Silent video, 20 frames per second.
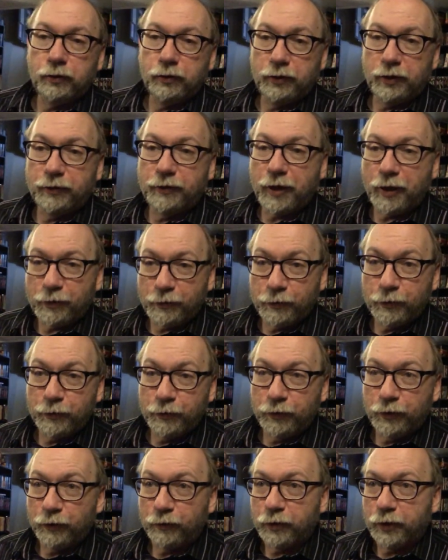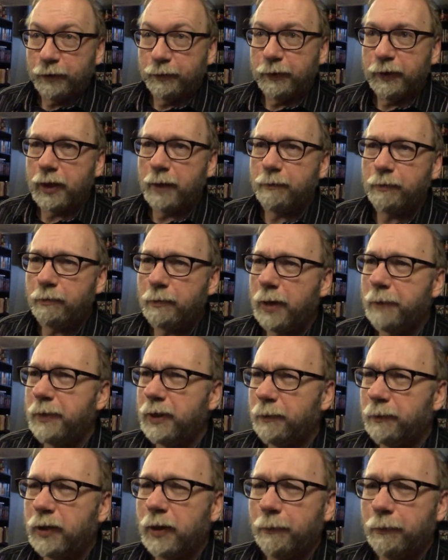the Doctor Who during Christmas, and maybe
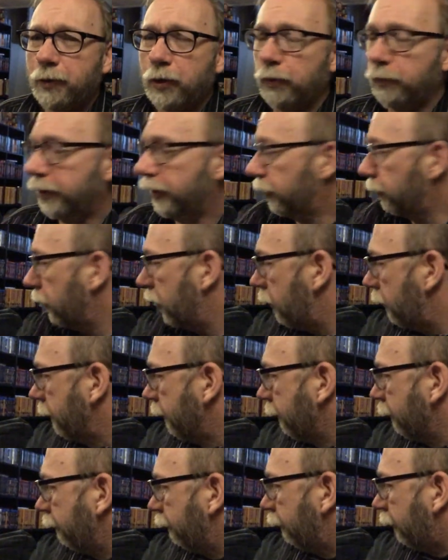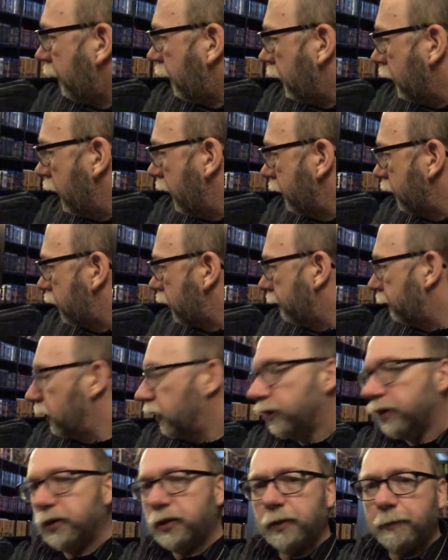some Jon Pertwee as well, and some
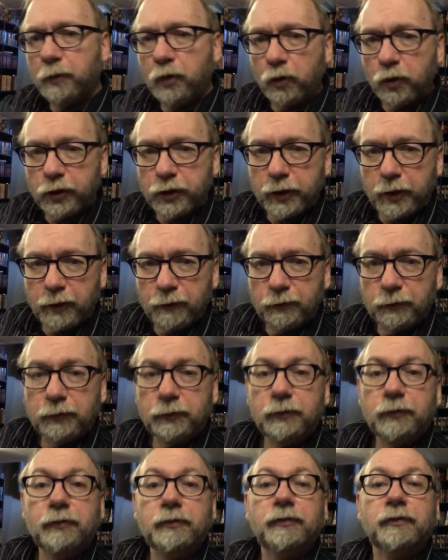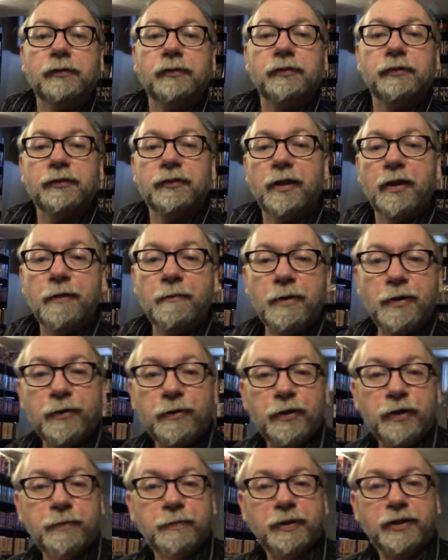uh, some horror stuff. Merry
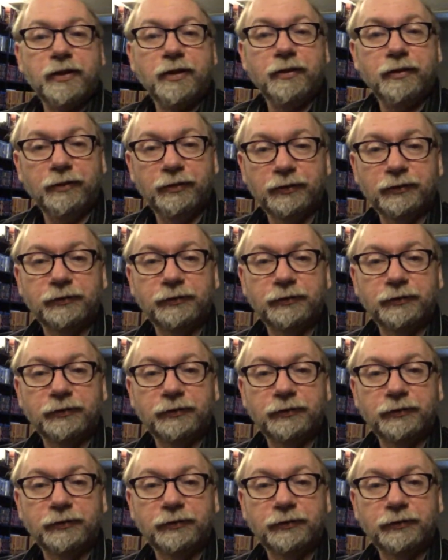Christmas, John.